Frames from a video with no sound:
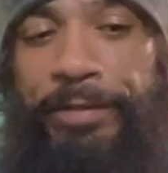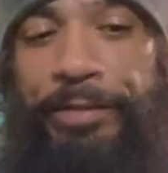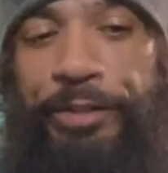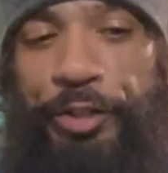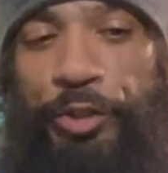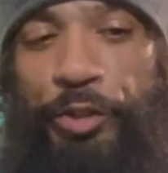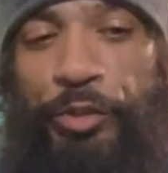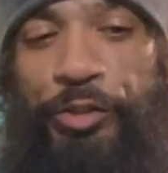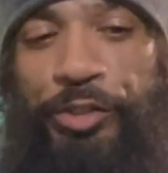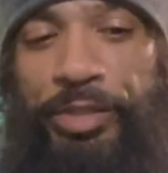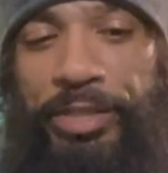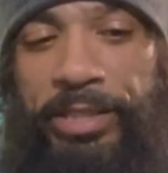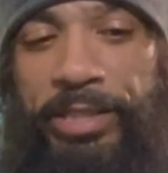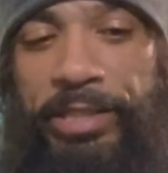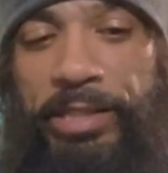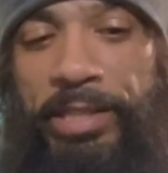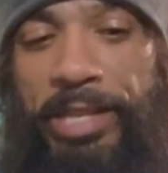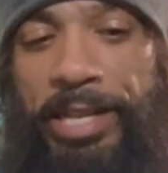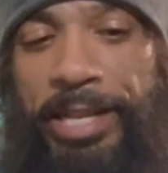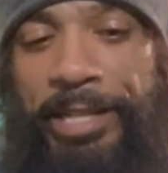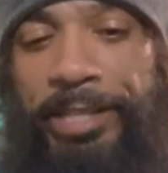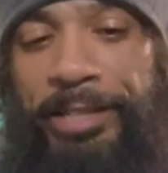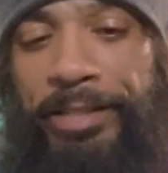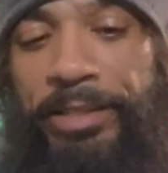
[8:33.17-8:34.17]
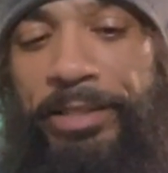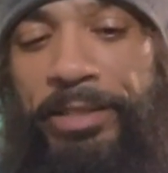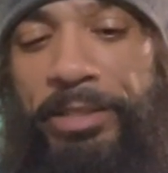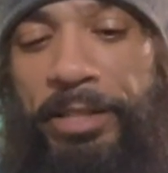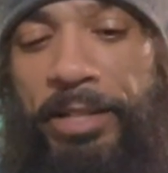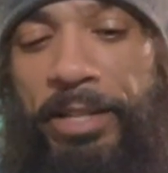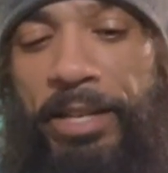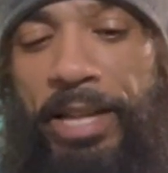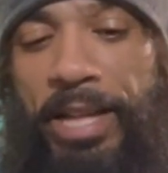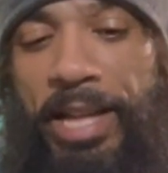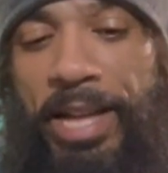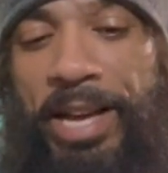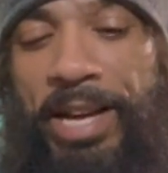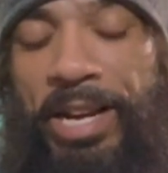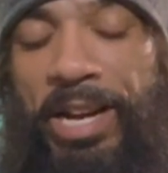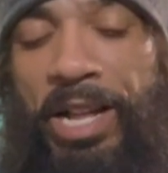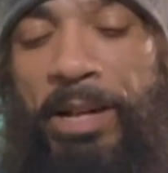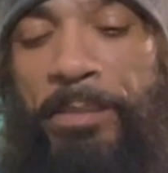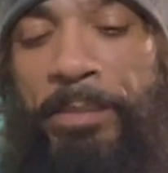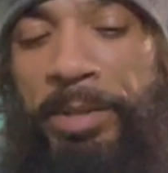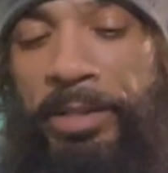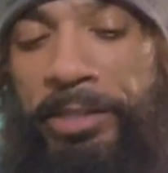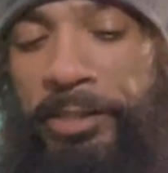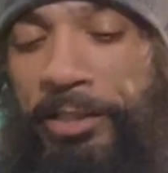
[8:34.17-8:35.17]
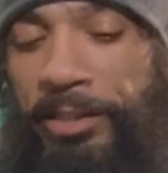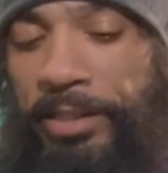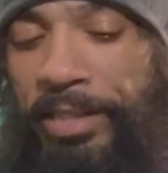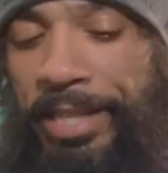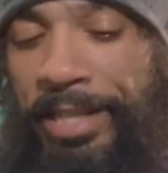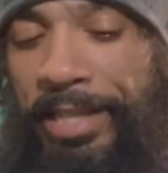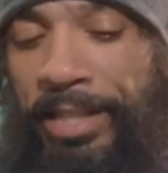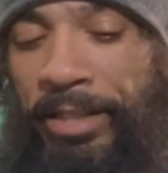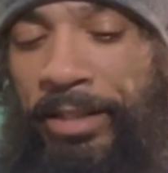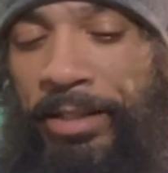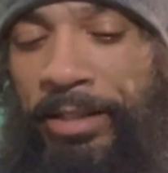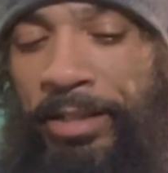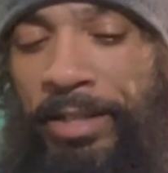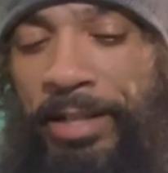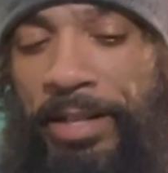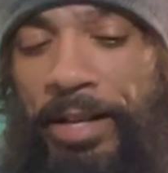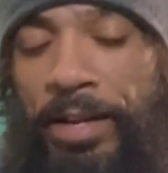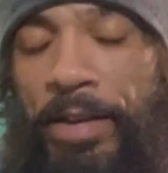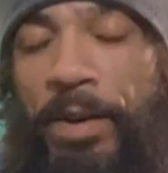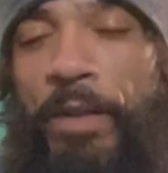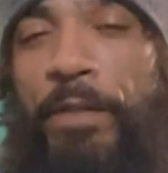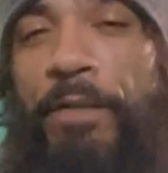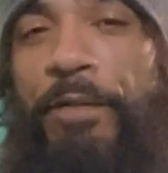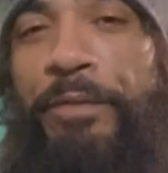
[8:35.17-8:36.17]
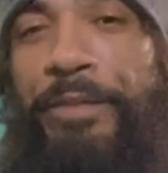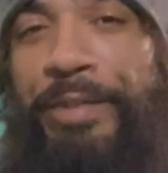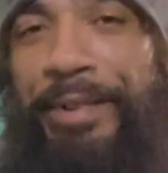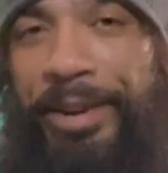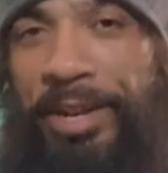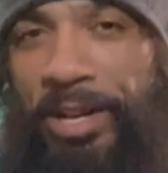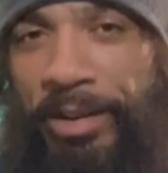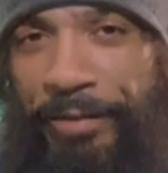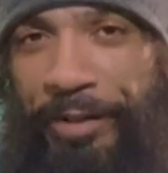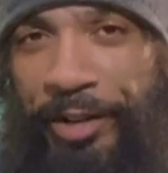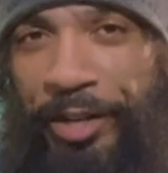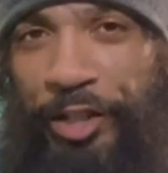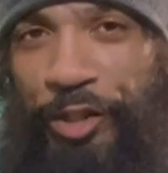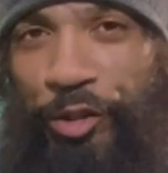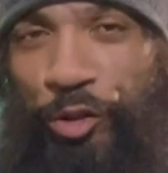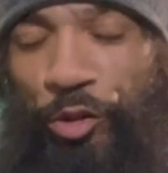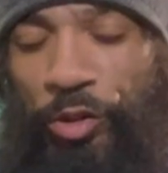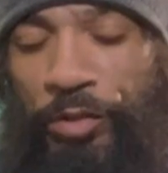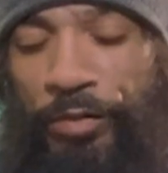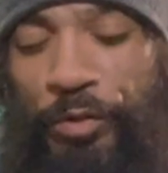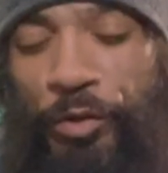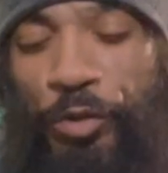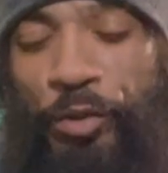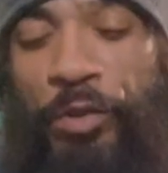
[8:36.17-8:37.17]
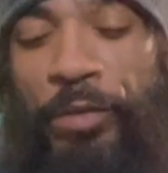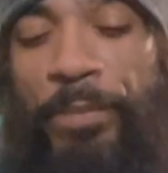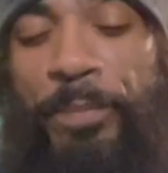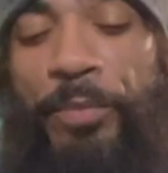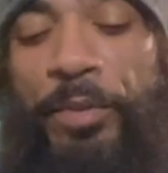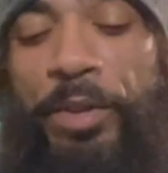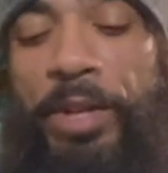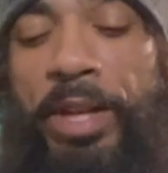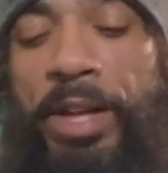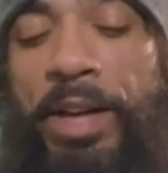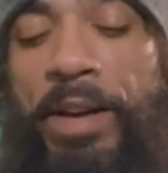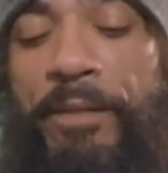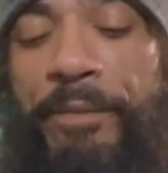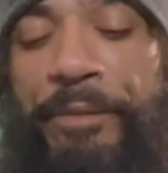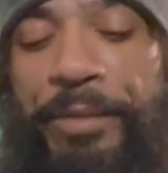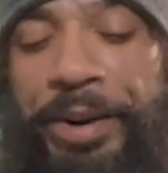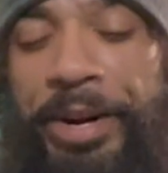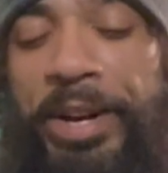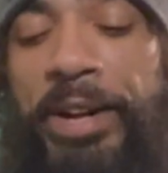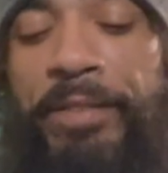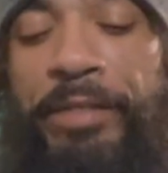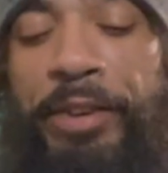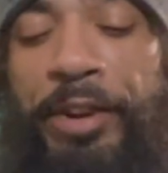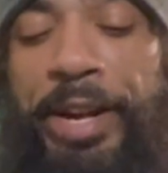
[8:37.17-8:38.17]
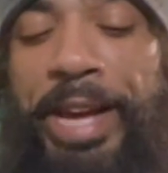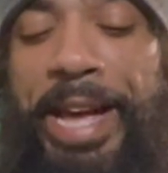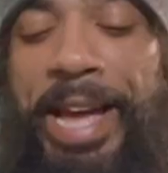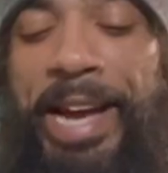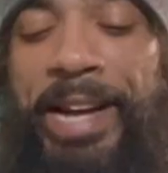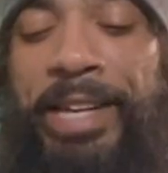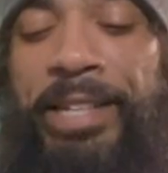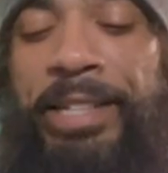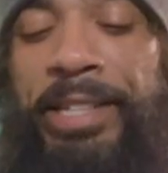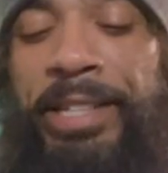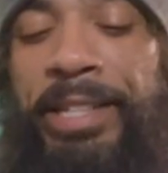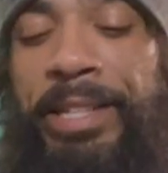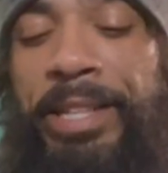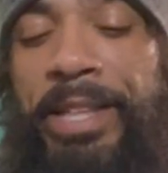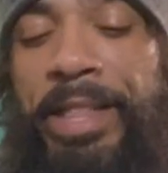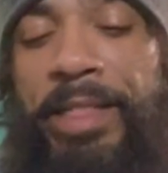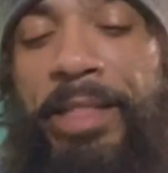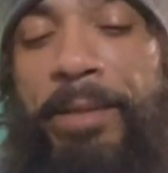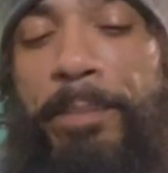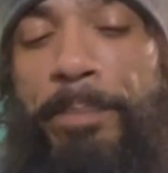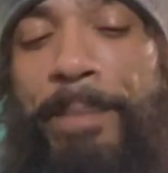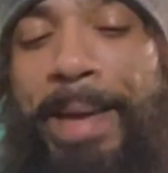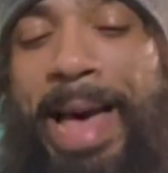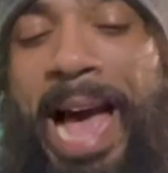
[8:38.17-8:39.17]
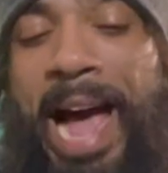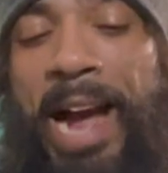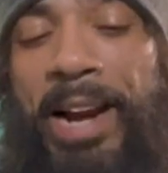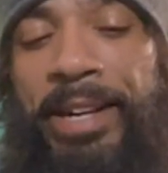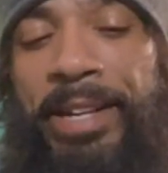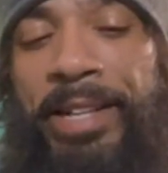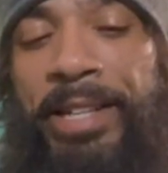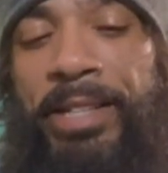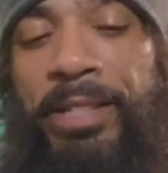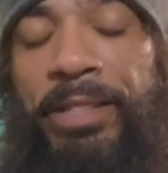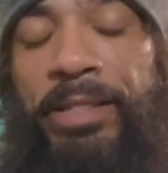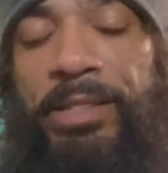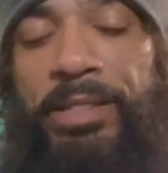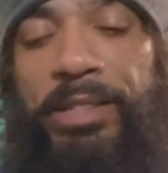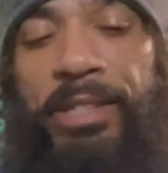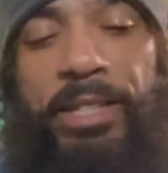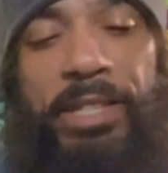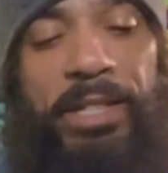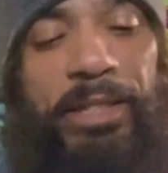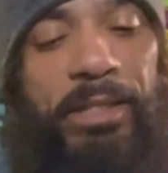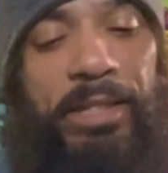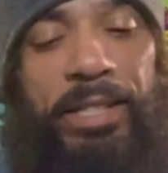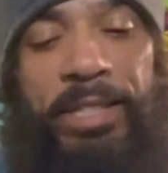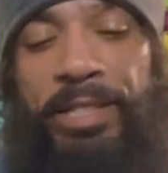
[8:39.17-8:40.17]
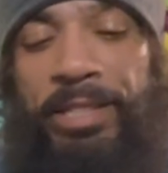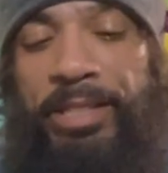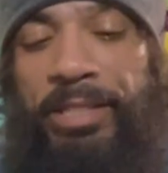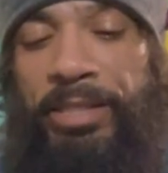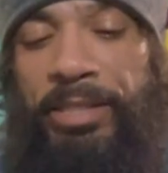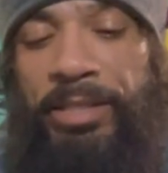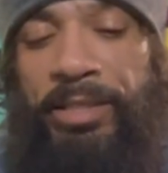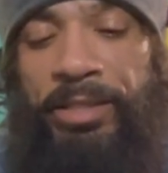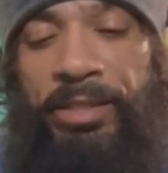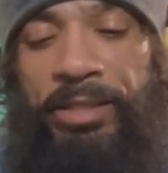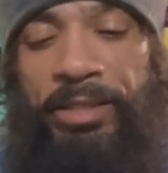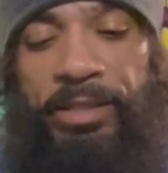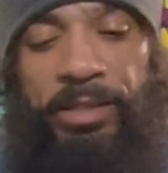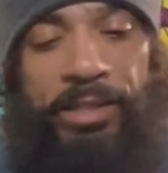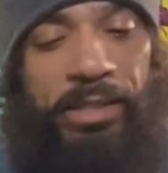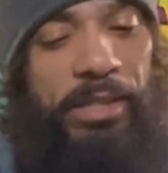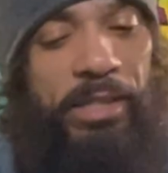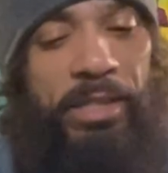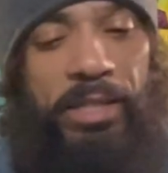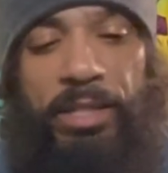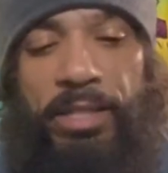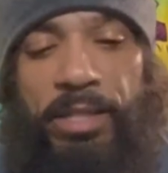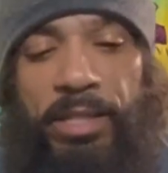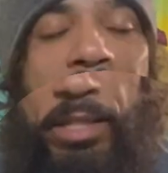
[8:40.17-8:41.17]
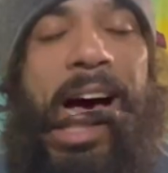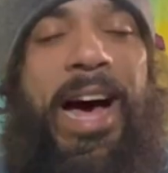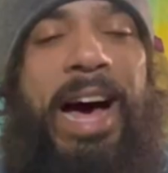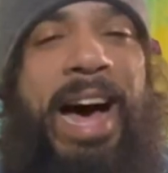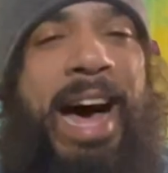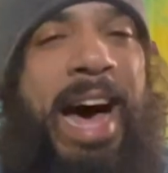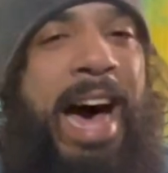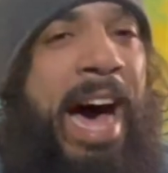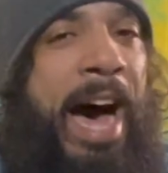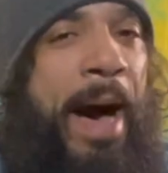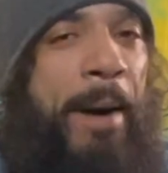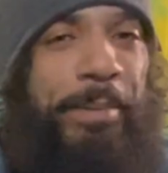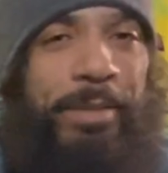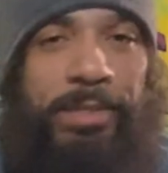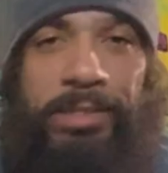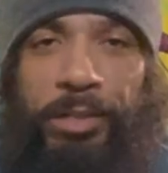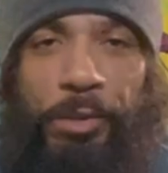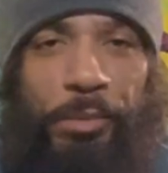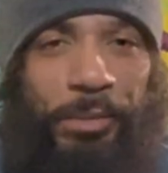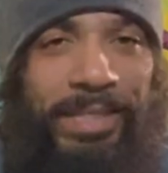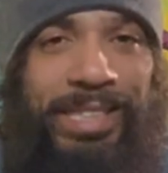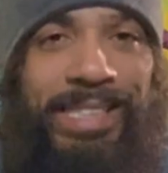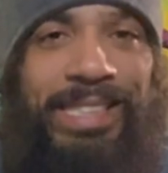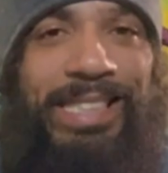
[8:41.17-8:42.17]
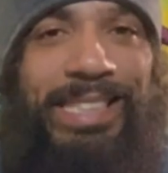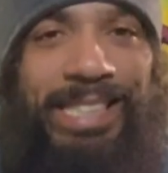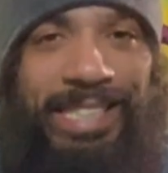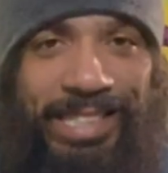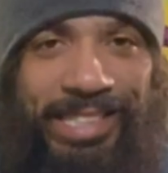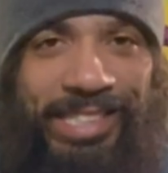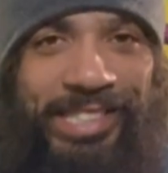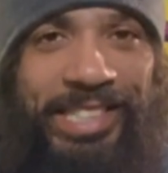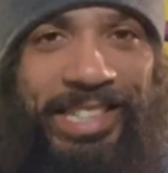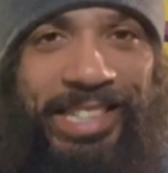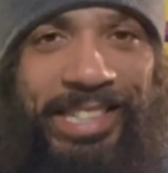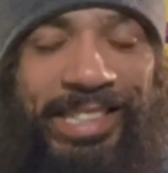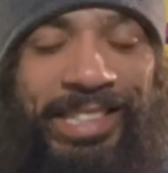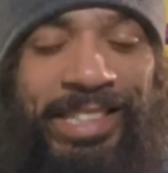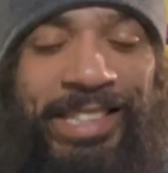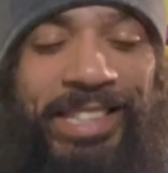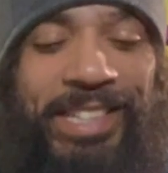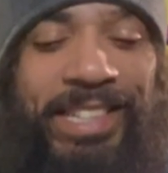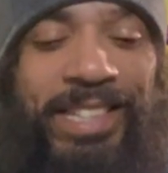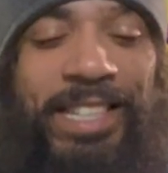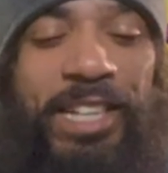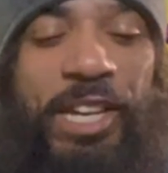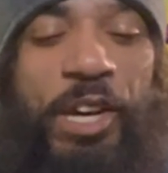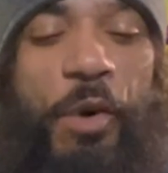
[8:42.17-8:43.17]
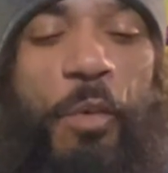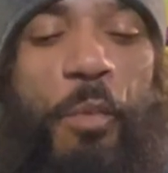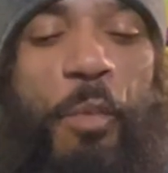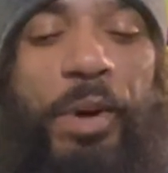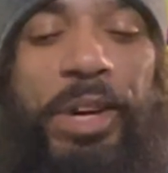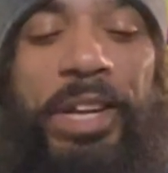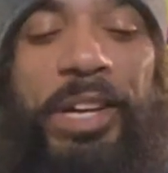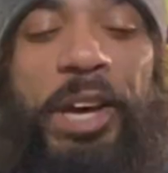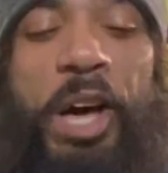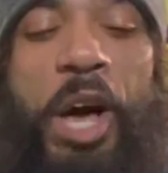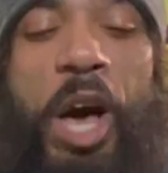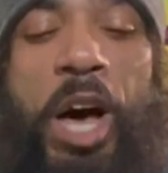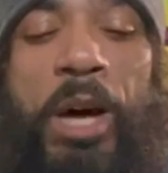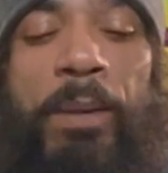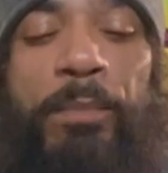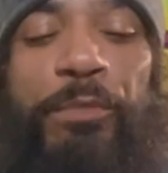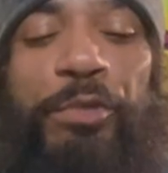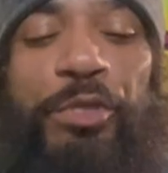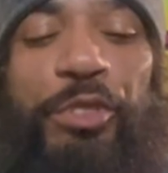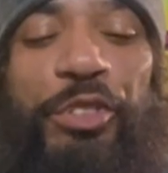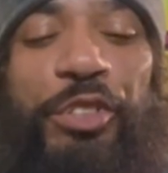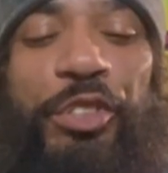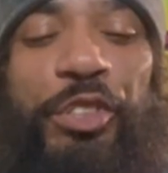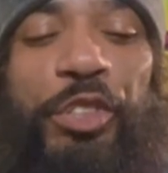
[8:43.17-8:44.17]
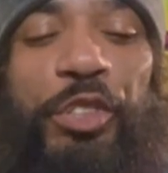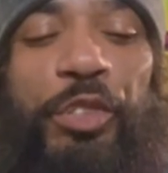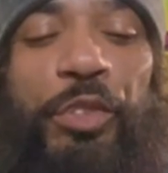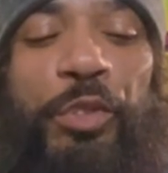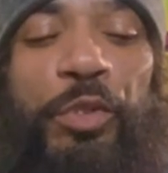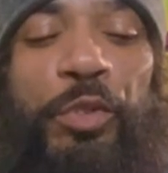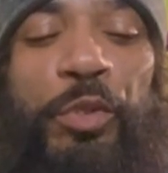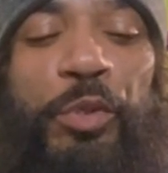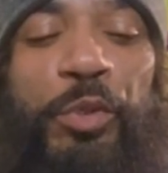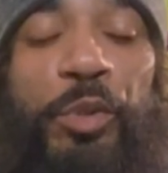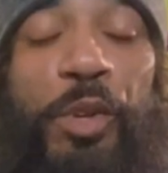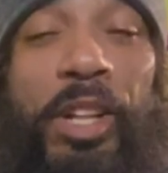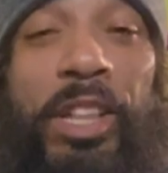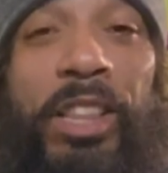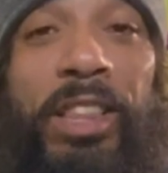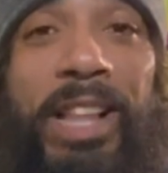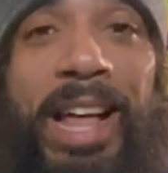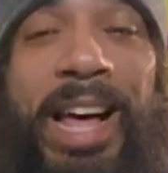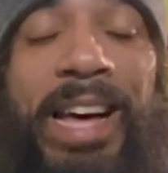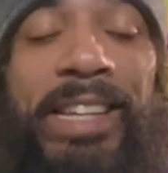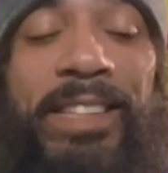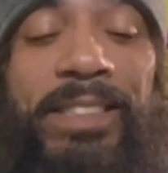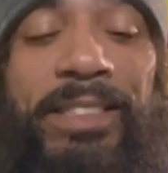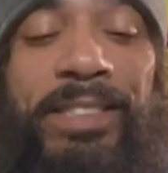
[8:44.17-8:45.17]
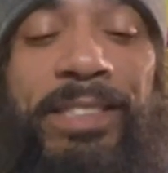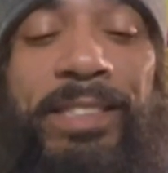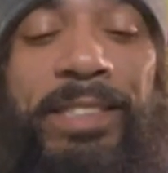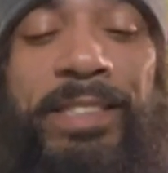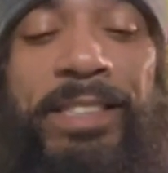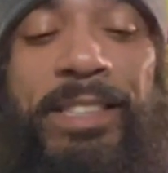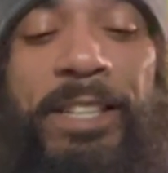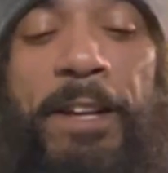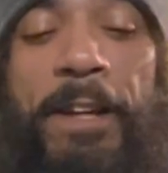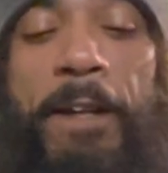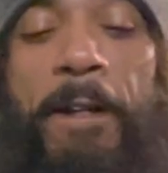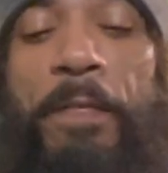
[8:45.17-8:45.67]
used this light and I must say, very, very useful, very, very handy. The magnet is absolutely degen when it comes to lights.